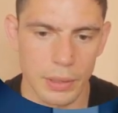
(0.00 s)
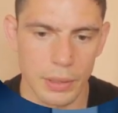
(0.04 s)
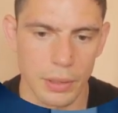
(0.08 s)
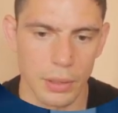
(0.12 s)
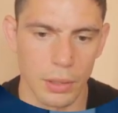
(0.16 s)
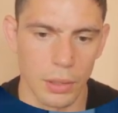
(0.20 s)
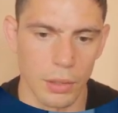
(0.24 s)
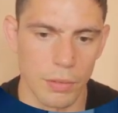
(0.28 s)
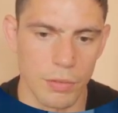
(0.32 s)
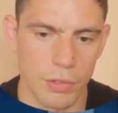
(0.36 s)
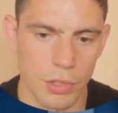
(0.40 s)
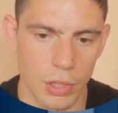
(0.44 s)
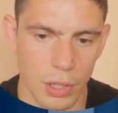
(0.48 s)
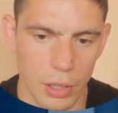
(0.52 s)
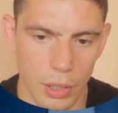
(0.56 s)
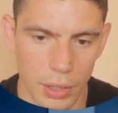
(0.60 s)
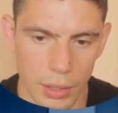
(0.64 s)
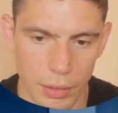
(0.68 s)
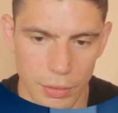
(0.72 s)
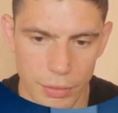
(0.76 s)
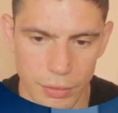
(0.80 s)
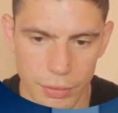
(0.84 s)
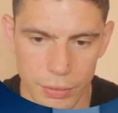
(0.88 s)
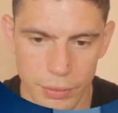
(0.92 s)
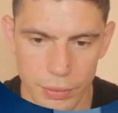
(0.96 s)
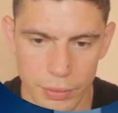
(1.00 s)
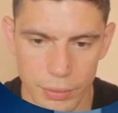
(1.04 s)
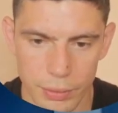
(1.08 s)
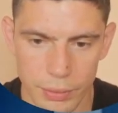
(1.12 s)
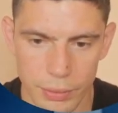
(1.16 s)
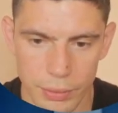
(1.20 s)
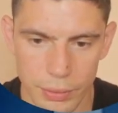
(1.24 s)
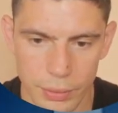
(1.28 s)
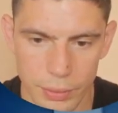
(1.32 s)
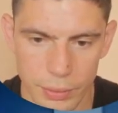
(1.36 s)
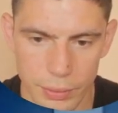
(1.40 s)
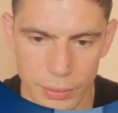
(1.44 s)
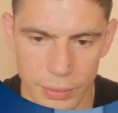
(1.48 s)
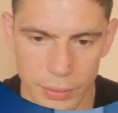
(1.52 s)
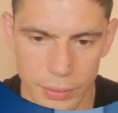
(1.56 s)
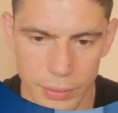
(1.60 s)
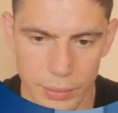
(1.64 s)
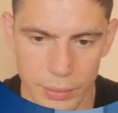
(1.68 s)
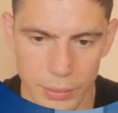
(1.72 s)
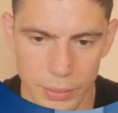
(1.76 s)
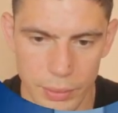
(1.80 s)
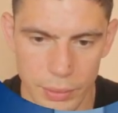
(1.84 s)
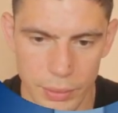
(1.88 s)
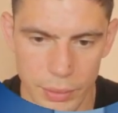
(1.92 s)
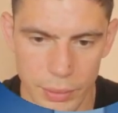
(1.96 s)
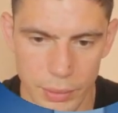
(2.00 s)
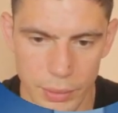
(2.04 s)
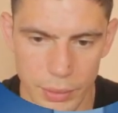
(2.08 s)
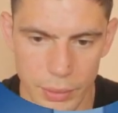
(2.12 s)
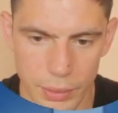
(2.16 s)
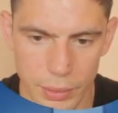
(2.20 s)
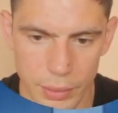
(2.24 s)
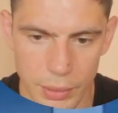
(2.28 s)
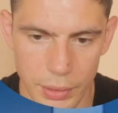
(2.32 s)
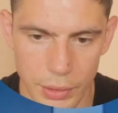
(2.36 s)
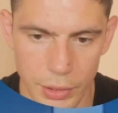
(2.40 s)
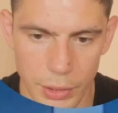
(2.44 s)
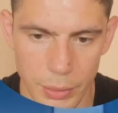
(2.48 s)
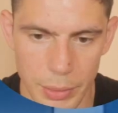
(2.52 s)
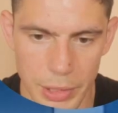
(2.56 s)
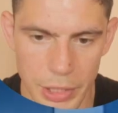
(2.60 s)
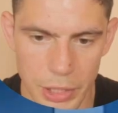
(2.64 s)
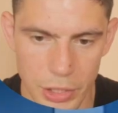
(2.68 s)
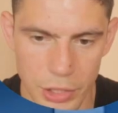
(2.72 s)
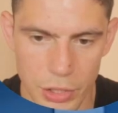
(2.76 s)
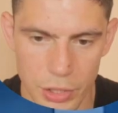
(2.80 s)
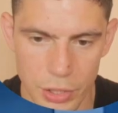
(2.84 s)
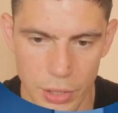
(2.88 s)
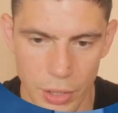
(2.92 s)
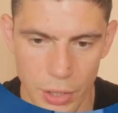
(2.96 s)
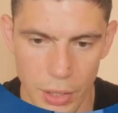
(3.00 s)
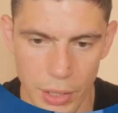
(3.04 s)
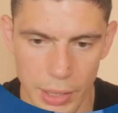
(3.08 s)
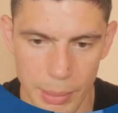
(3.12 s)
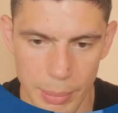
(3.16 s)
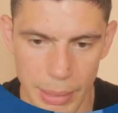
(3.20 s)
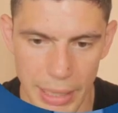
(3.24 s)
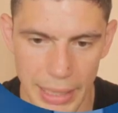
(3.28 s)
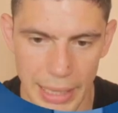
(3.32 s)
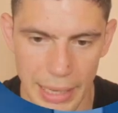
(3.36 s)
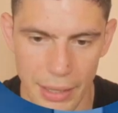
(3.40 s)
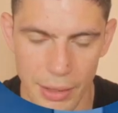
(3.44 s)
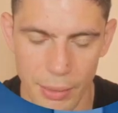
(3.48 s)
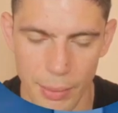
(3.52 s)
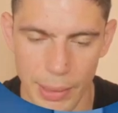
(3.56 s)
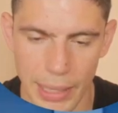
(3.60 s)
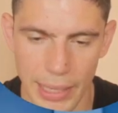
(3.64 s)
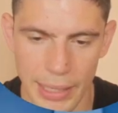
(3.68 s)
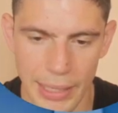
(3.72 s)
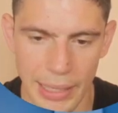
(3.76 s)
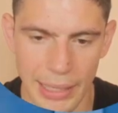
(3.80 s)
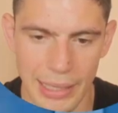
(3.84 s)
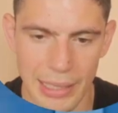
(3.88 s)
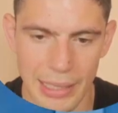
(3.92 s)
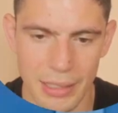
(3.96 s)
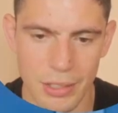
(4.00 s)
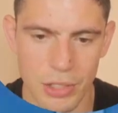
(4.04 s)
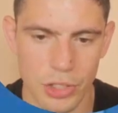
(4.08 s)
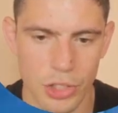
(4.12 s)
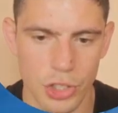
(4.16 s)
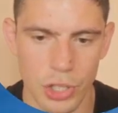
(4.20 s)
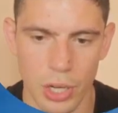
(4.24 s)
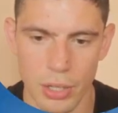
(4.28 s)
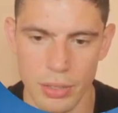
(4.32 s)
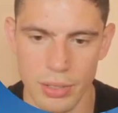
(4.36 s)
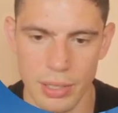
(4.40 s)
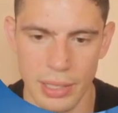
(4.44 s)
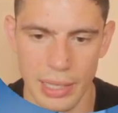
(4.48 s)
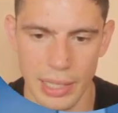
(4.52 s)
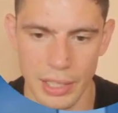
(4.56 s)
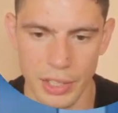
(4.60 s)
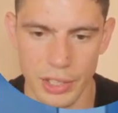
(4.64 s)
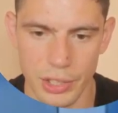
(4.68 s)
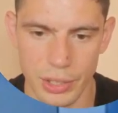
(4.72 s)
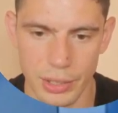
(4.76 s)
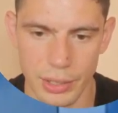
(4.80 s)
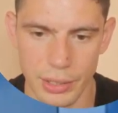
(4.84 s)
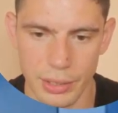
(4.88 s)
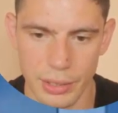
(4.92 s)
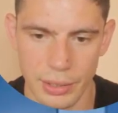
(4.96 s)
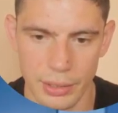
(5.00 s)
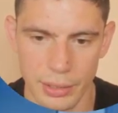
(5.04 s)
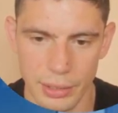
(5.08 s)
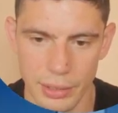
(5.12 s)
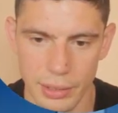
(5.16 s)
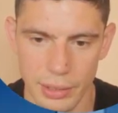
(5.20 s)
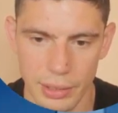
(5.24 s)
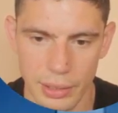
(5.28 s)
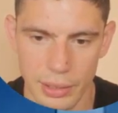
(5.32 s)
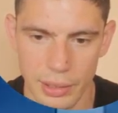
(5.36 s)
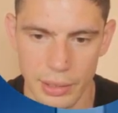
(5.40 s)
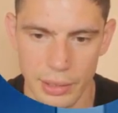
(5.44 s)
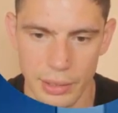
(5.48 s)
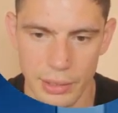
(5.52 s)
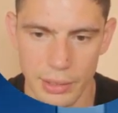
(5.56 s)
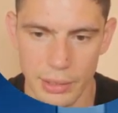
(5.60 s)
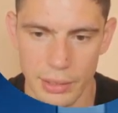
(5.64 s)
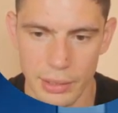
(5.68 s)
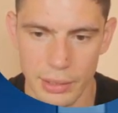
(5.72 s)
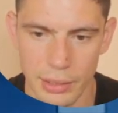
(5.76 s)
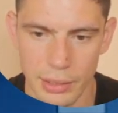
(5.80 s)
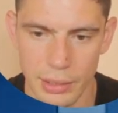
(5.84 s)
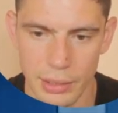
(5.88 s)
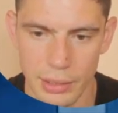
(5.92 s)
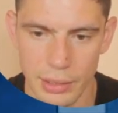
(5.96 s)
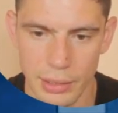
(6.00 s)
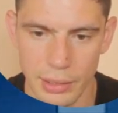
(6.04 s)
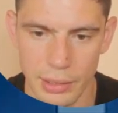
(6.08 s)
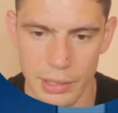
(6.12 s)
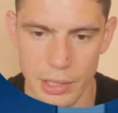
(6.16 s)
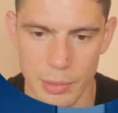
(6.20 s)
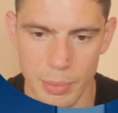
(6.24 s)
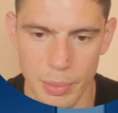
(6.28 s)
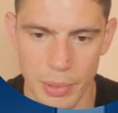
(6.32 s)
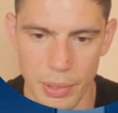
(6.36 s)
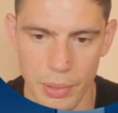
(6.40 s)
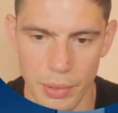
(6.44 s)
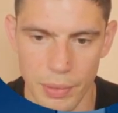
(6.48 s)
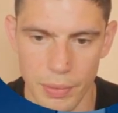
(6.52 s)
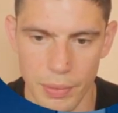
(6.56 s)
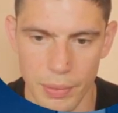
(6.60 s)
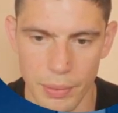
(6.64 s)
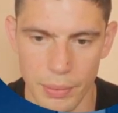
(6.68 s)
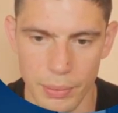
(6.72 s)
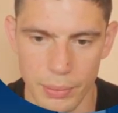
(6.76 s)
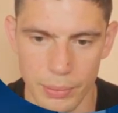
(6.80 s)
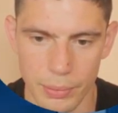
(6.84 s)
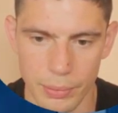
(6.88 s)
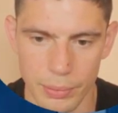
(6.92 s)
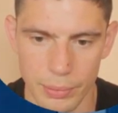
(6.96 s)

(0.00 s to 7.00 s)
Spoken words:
Glove to glove. Inoue just sliding back out of the way, and his shot selection is beautiful.